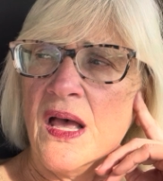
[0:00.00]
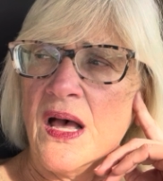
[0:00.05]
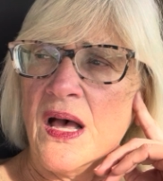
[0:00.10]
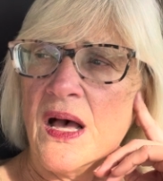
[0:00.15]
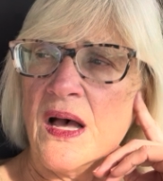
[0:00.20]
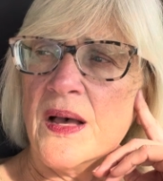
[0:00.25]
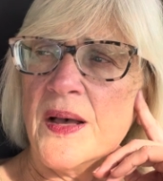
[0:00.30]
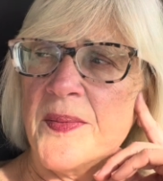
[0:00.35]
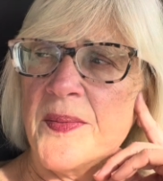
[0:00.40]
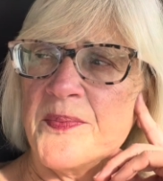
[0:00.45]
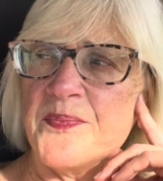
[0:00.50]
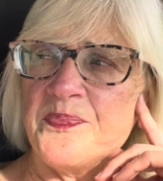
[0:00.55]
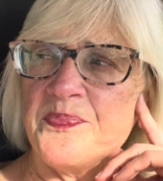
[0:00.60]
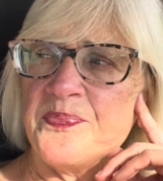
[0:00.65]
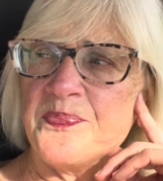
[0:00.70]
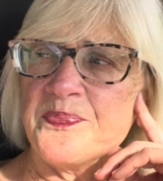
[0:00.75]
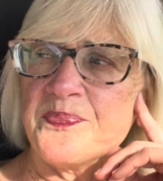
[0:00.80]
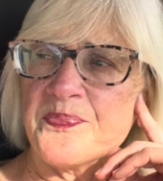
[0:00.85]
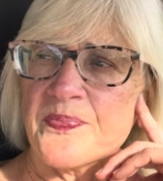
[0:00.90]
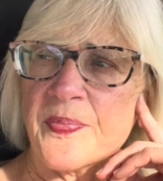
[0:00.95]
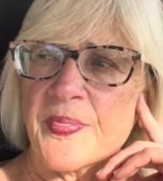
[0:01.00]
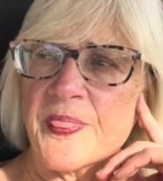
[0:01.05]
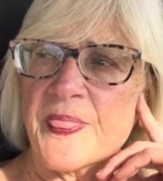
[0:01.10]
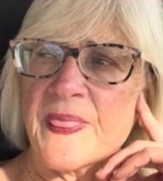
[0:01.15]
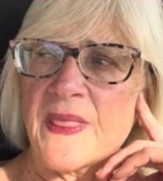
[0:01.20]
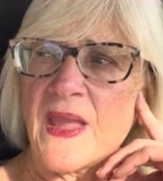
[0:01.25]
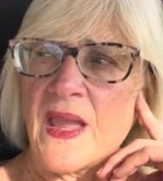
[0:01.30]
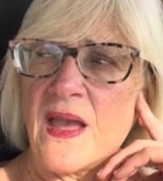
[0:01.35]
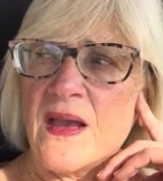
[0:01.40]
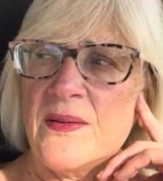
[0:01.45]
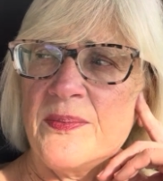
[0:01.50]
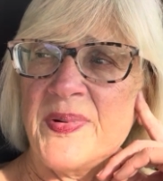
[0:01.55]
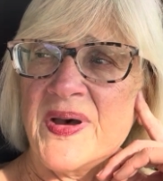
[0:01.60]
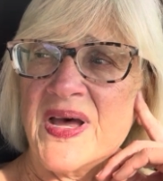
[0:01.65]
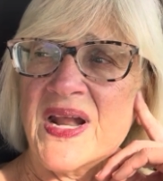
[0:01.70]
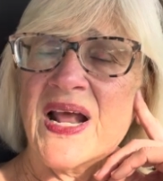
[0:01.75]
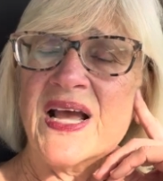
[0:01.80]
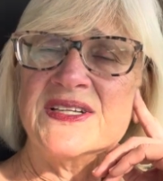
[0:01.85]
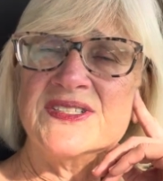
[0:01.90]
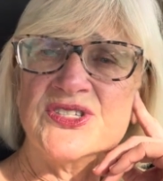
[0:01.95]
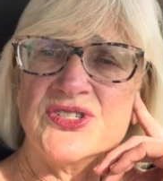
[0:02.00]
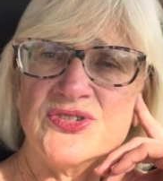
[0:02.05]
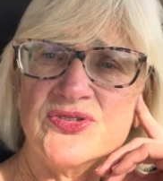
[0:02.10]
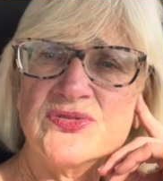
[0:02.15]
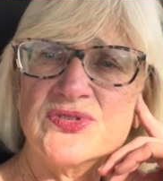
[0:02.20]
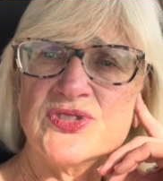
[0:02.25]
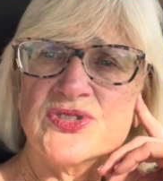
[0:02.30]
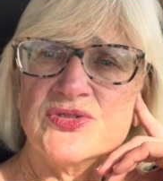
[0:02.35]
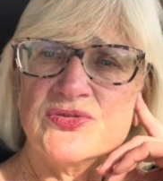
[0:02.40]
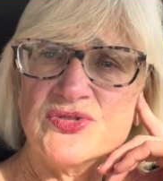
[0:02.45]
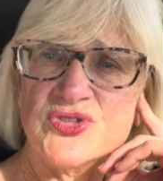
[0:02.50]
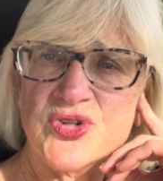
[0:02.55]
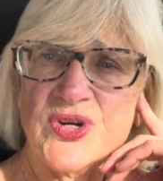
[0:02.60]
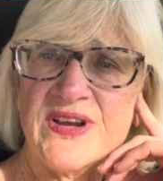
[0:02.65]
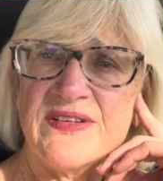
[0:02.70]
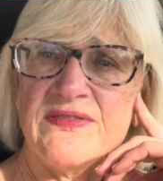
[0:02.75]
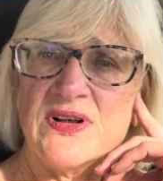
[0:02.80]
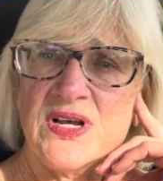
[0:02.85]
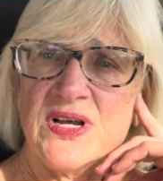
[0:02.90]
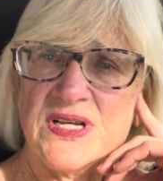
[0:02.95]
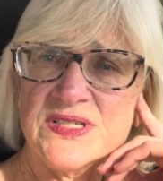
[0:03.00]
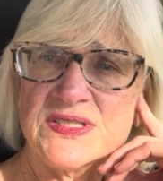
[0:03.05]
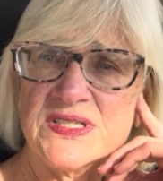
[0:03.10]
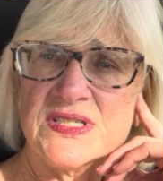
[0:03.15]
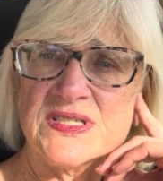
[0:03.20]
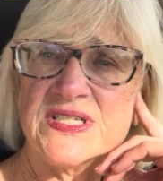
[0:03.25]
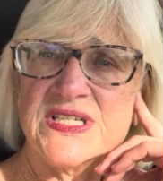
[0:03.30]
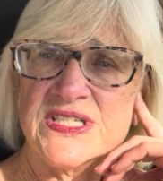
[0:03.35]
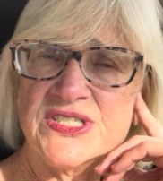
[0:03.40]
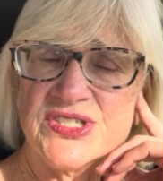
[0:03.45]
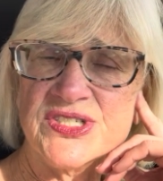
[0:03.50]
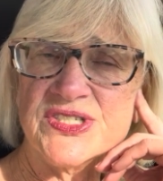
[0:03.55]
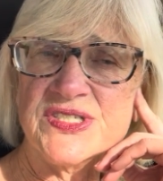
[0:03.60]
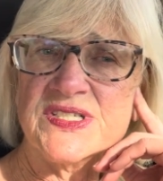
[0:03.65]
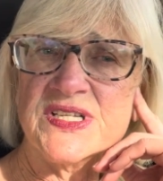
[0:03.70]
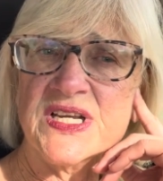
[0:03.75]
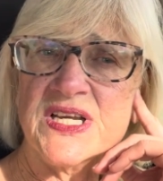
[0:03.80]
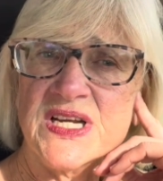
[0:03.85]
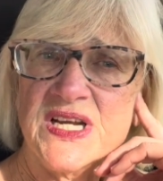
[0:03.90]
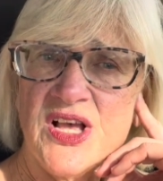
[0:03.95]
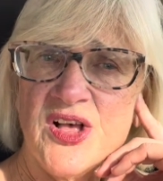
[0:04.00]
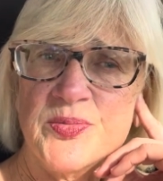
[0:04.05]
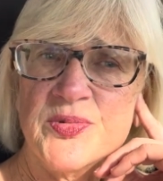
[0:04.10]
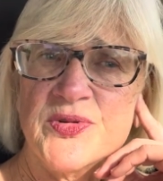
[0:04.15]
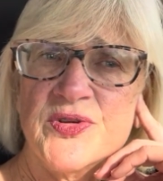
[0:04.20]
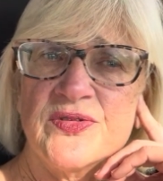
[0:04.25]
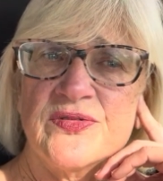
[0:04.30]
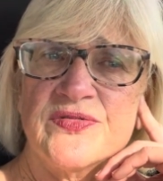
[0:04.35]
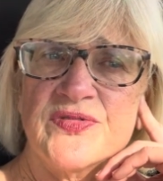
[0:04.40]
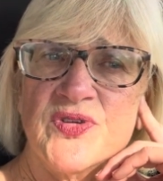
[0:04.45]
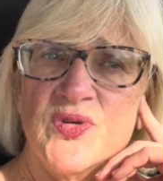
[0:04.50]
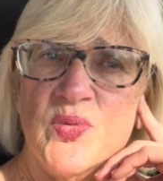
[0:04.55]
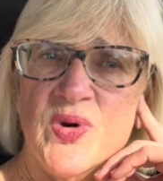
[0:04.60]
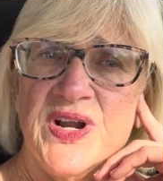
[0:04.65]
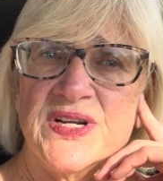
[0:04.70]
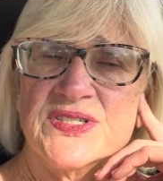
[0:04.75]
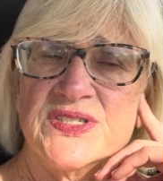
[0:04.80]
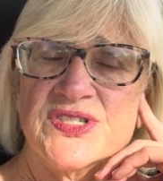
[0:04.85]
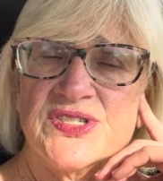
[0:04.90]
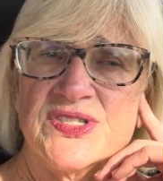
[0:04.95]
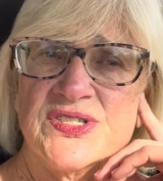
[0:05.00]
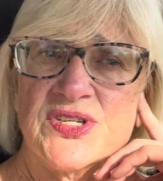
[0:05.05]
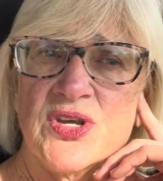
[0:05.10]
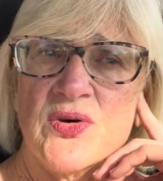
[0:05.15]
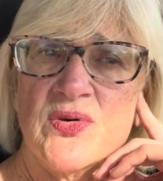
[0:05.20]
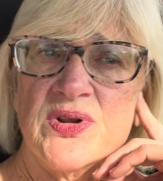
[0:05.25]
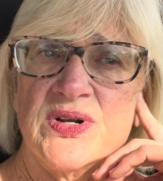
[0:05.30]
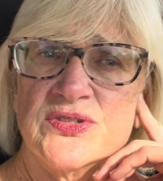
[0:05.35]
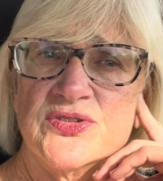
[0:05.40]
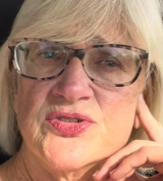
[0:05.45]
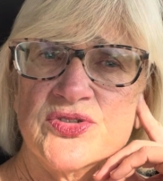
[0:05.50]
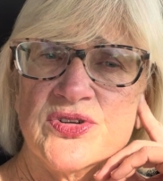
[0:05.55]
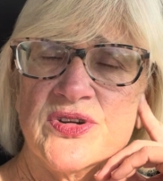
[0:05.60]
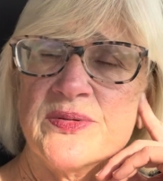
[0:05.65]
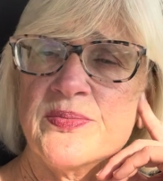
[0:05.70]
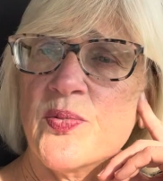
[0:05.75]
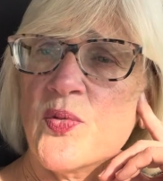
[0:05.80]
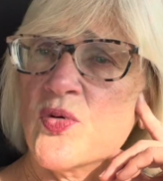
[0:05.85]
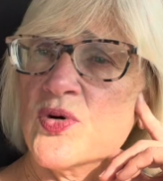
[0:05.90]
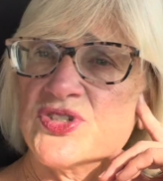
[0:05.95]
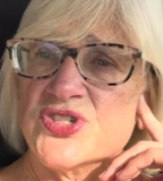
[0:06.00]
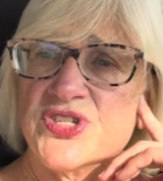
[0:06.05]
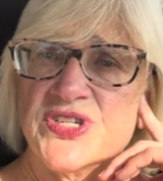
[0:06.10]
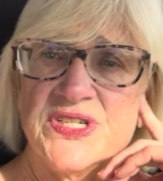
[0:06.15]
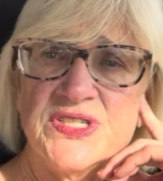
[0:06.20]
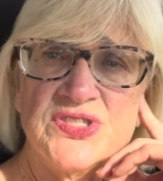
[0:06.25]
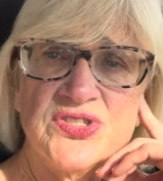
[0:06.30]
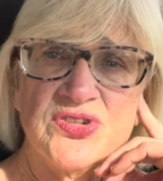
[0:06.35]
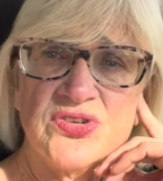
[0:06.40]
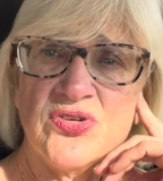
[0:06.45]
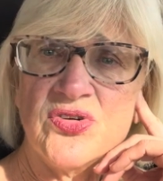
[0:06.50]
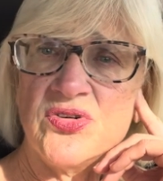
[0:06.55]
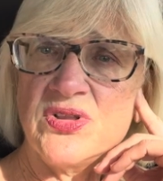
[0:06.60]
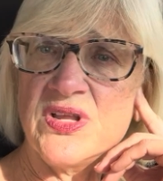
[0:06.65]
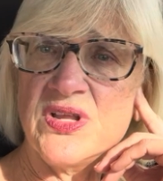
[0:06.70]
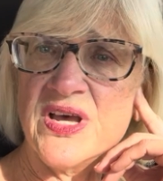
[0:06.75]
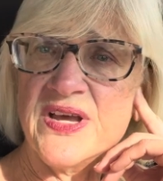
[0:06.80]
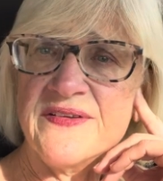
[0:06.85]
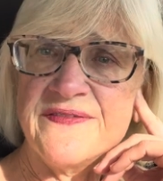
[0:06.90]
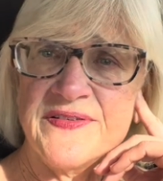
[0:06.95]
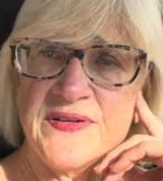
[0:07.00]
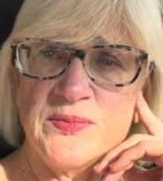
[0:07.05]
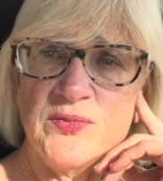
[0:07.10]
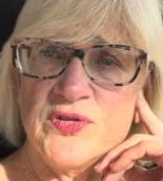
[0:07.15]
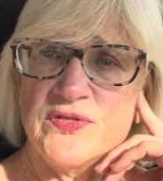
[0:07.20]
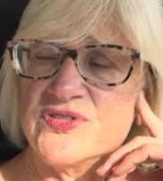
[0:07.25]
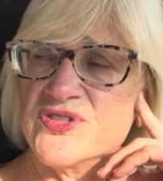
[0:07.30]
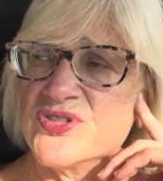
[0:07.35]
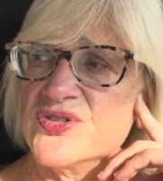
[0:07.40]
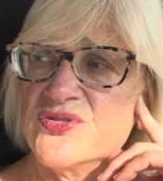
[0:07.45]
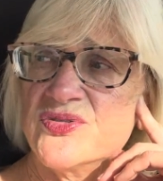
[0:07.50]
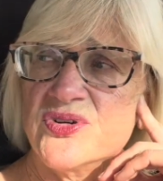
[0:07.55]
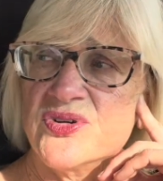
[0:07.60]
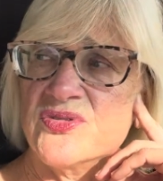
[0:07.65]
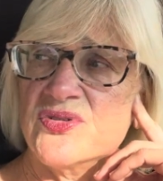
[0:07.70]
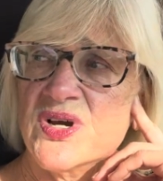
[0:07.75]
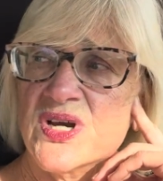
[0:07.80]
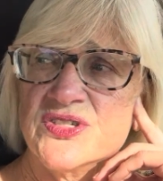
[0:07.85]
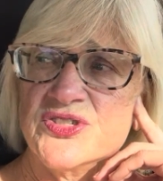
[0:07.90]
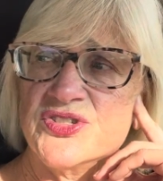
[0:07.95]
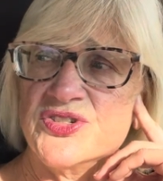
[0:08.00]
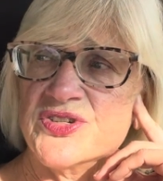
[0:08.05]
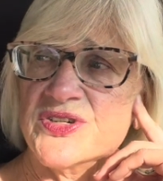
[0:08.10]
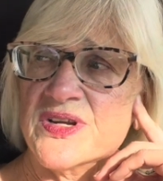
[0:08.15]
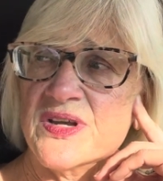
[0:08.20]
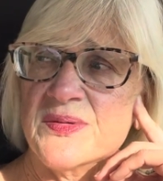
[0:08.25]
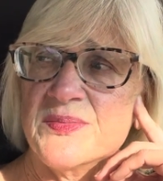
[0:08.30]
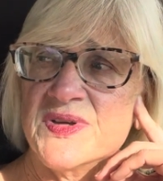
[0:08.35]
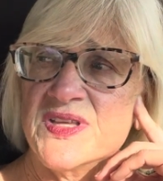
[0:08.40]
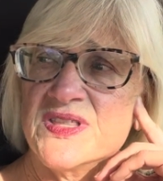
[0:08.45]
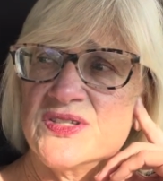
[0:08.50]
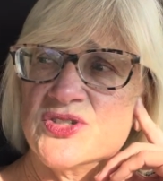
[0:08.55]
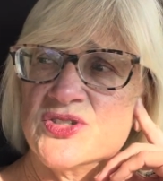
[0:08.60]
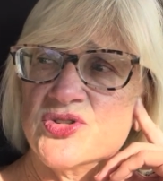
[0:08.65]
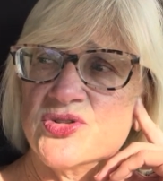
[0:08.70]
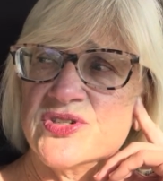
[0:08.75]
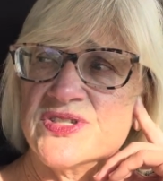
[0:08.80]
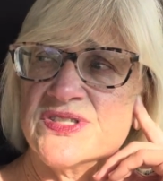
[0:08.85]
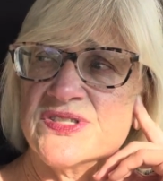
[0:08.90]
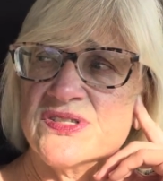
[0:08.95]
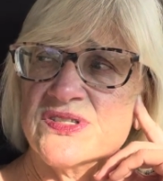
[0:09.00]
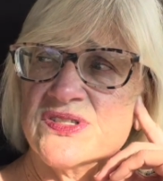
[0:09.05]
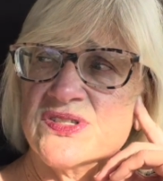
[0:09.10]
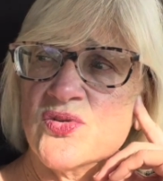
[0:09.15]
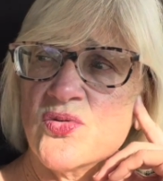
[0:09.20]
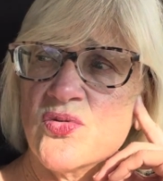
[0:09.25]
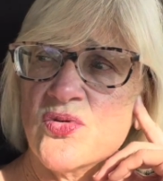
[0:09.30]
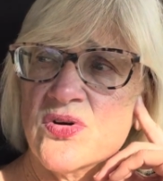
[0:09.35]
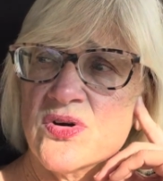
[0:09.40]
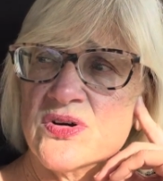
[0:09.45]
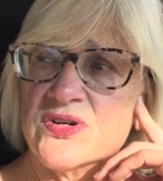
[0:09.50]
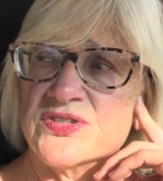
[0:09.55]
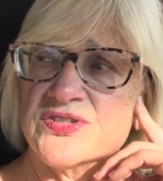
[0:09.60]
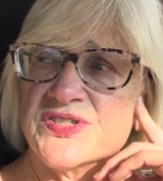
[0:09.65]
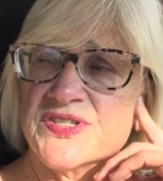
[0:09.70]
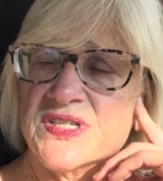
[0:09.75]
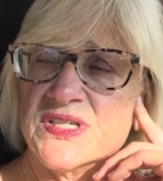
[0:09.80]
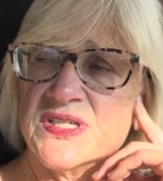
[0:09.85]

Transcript: Um, but I do do travel consultations. I can help you if you want to just go on a trip or change your whole life and move to a new country. I mean, the choice is yours.